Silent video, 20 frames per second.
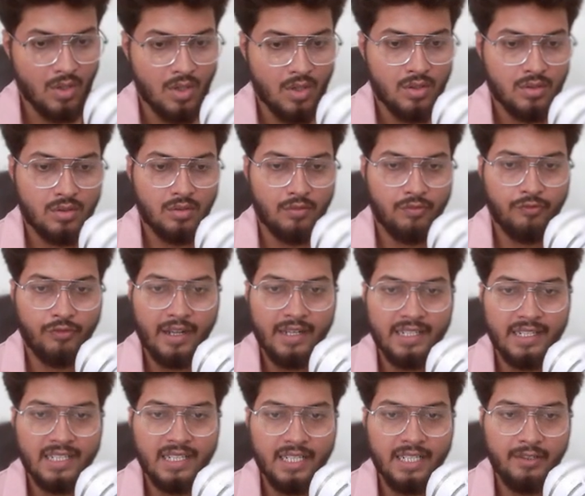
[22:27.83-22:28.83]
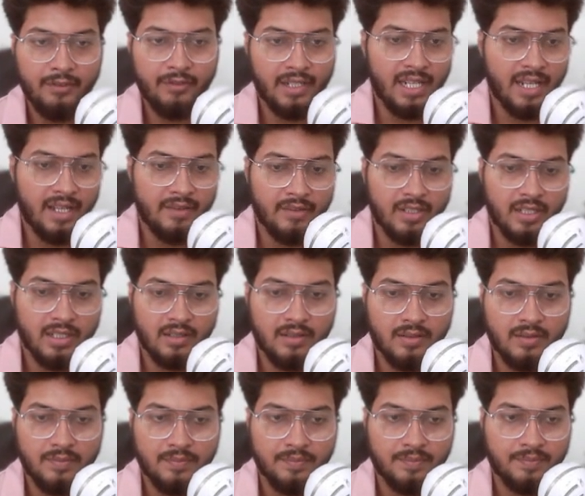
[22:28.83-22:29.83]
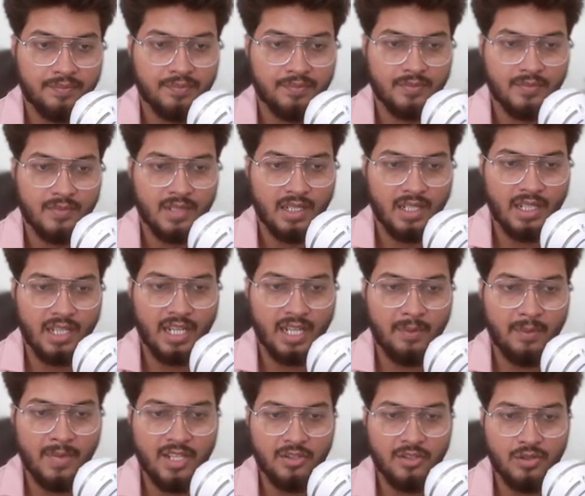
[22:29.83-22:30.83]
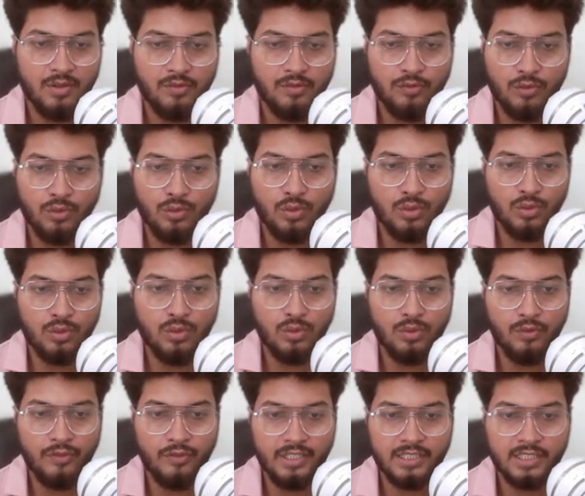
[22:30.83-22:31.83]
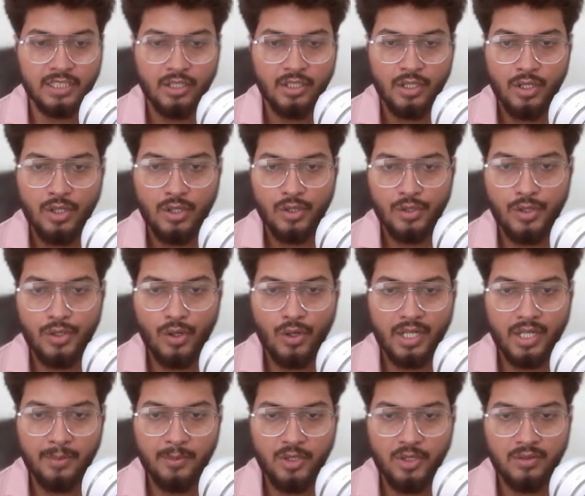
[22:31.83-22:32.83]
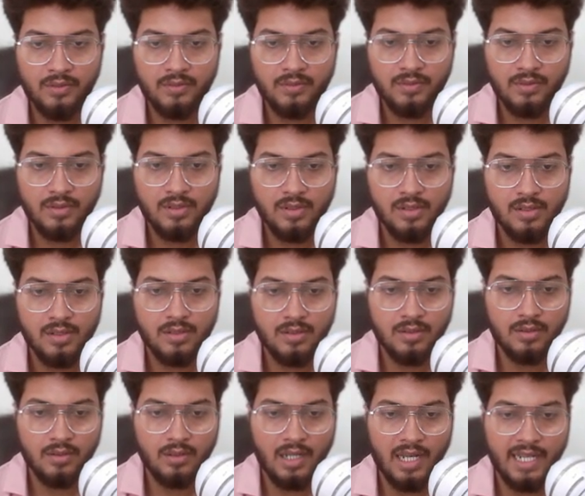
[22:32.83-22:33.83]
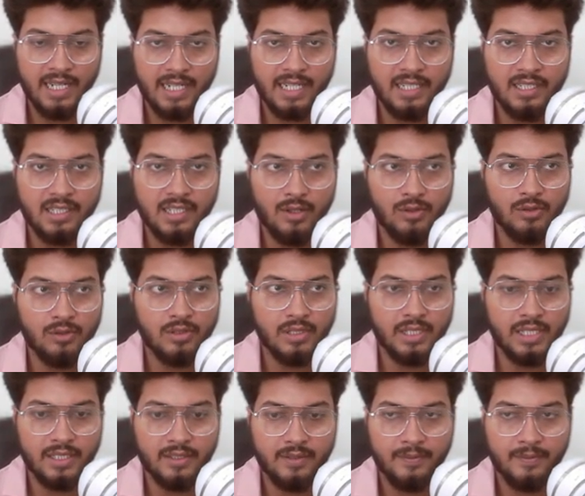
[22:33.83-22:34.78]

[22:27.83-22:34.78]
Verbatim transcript: so finally we have a image of Goku with Doraemon so I can download it